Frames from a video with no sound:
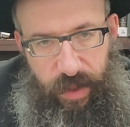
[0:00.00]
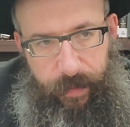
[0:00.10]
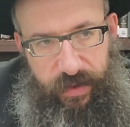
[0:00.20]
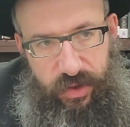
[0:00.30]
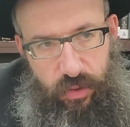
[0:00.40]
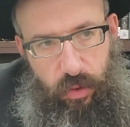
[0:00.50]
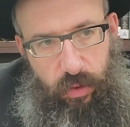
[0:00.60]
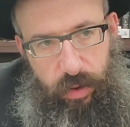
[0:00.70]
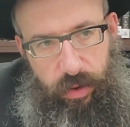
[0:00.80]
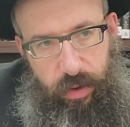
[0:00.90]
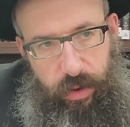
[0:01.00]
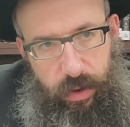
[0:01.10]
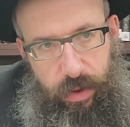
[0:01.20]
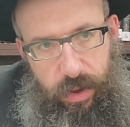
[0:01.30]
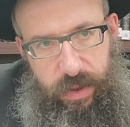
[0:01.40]
my soul
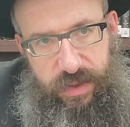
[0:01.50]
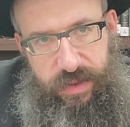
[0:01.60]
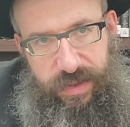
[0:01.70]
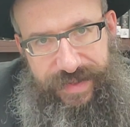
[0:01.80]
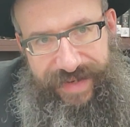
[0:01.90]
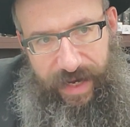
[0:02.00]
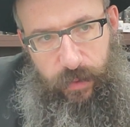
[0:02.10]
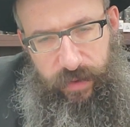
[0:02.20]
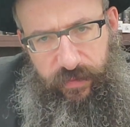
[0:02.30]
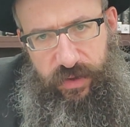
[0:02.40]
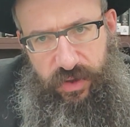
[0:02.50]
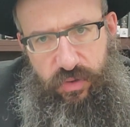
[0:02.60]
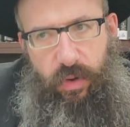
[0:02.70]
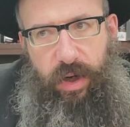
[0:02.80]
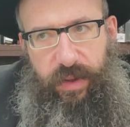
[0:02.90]
is desiring very
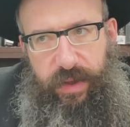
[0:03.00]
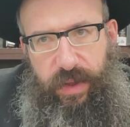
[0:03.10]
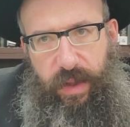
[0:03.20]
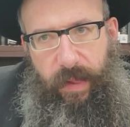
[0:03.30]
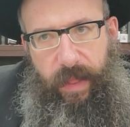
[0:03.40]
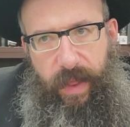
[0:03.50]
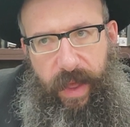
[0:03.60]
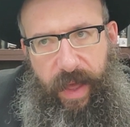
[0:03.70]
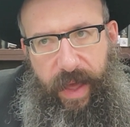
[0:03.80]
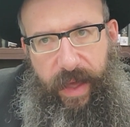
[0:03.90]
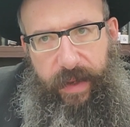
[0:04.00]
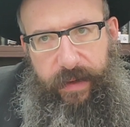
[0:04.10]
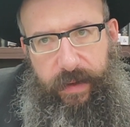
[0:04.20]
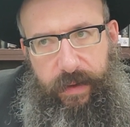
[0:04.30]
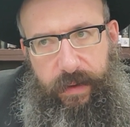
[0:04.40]
strongly
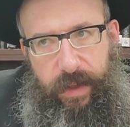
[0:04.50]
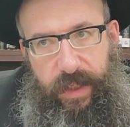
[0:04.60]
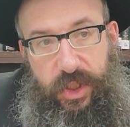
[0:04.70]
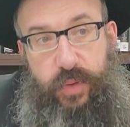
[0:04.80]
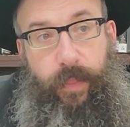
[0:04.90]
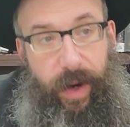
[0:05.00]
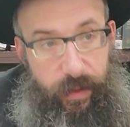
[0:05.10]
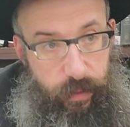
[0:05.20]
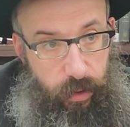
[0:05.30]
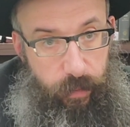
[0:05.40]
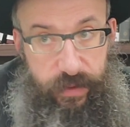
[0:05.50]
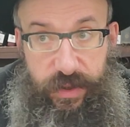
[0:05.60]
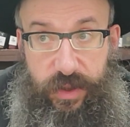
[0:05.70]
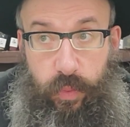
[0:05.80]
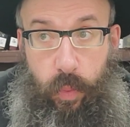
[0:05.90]
and expiring almost.
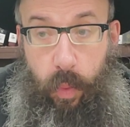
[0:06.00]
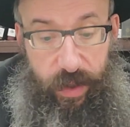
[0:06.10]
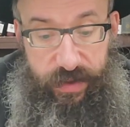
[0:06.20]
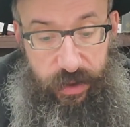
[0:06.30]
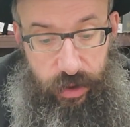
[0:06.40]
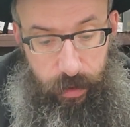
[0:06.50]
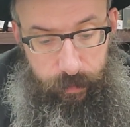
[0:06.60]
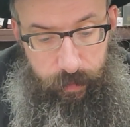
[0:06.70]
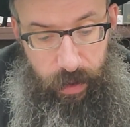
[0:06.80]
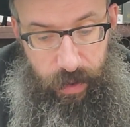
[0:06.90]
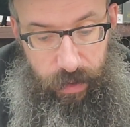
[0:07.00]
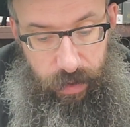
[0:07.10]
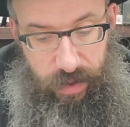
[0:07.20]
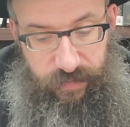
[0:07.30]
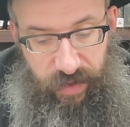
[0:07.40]
It just wants Hashem.
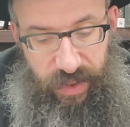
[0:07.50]
To be with